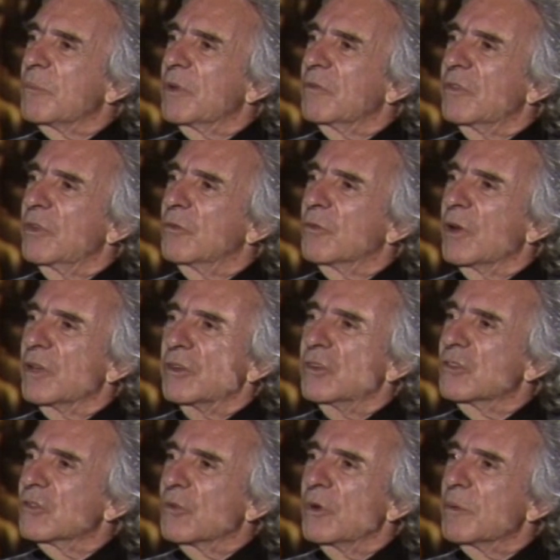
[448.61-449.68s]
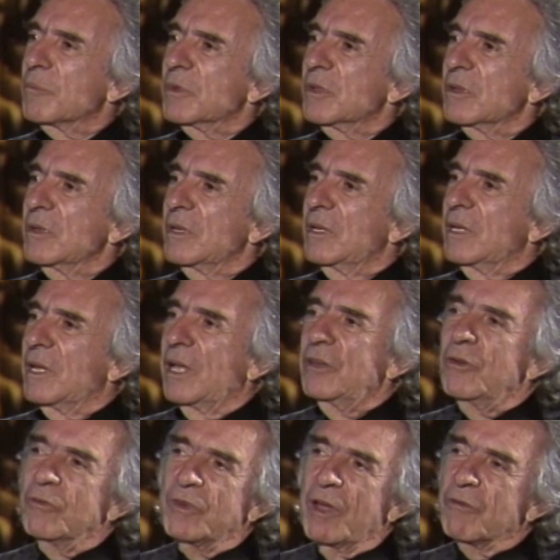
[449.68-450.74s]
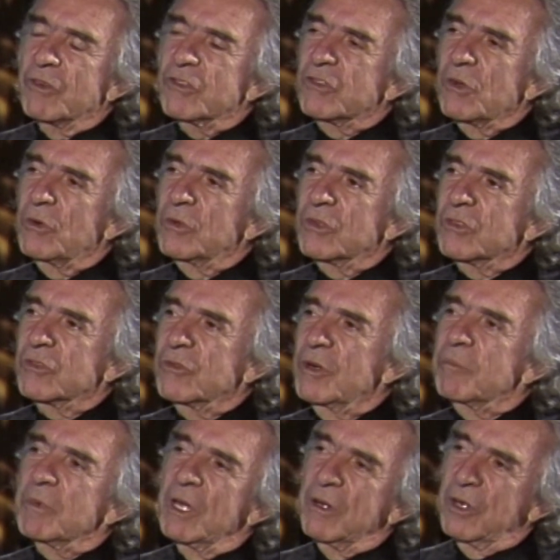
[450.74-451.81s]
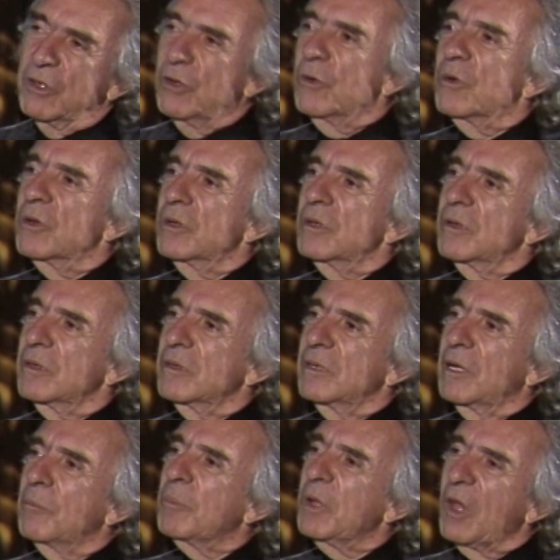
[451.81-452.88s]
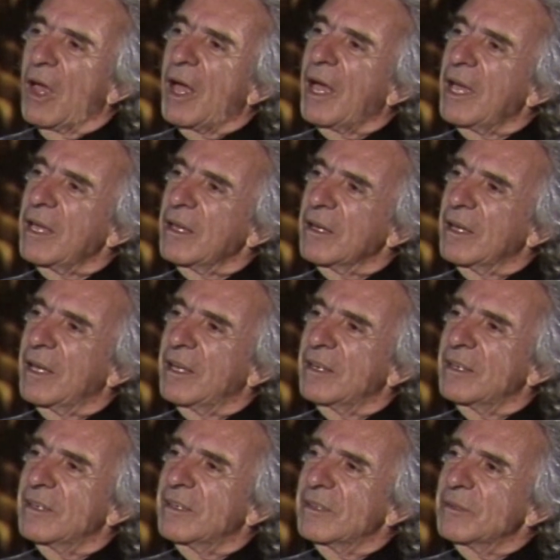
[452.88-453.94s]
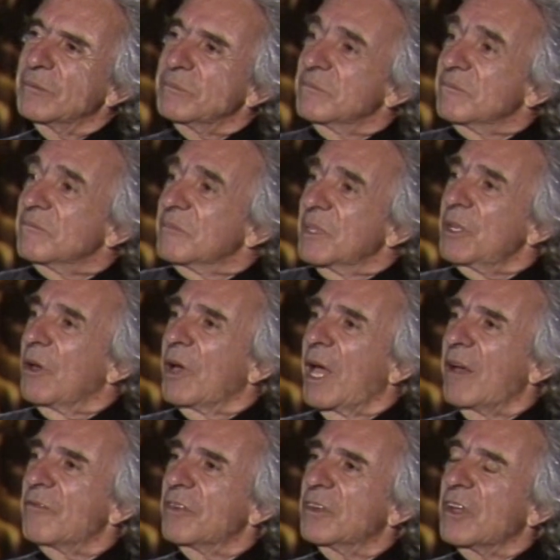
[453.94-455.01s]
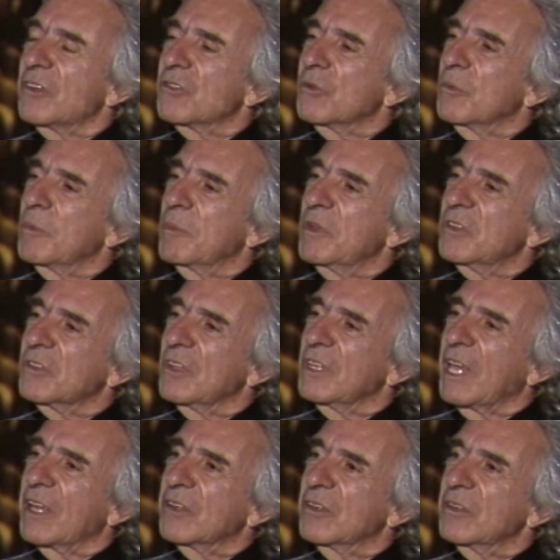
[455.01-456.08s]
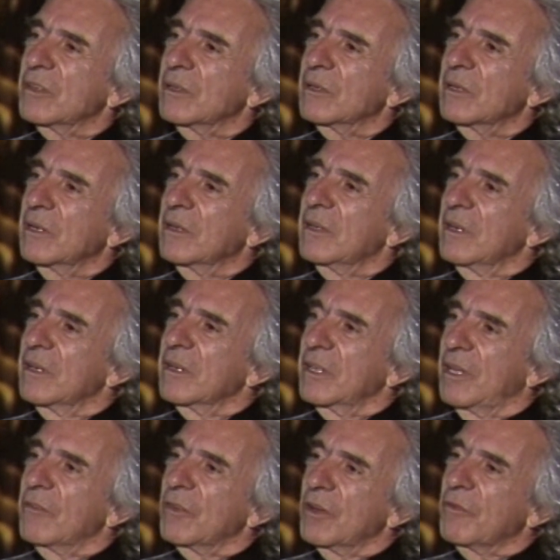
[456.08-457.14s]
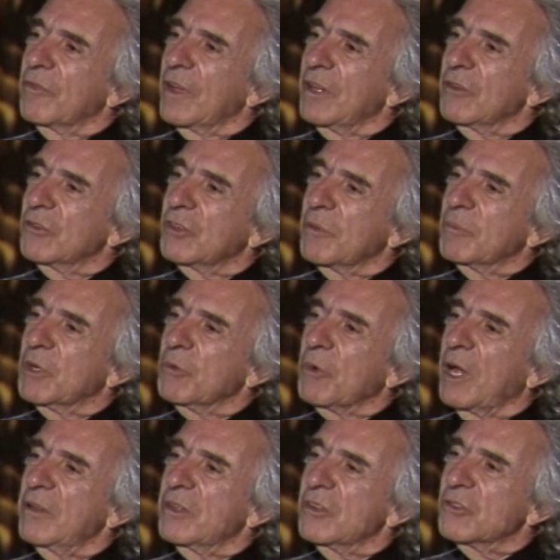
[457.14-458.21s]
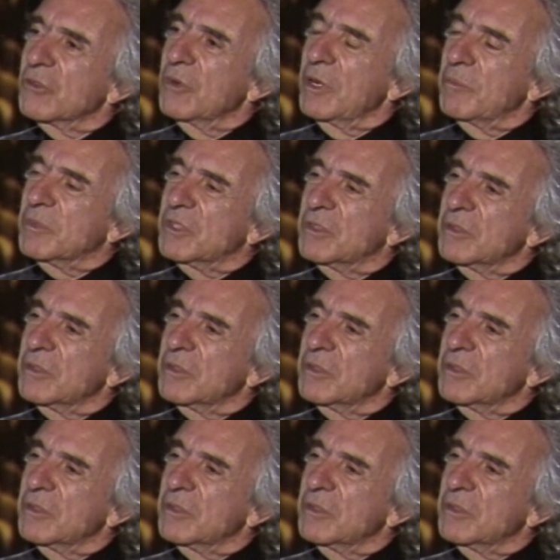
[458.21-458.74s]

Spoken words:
If you've written a script and you've never sold a script, you can apply, and half a dozen will be selected and given a fellowship to write their scripts.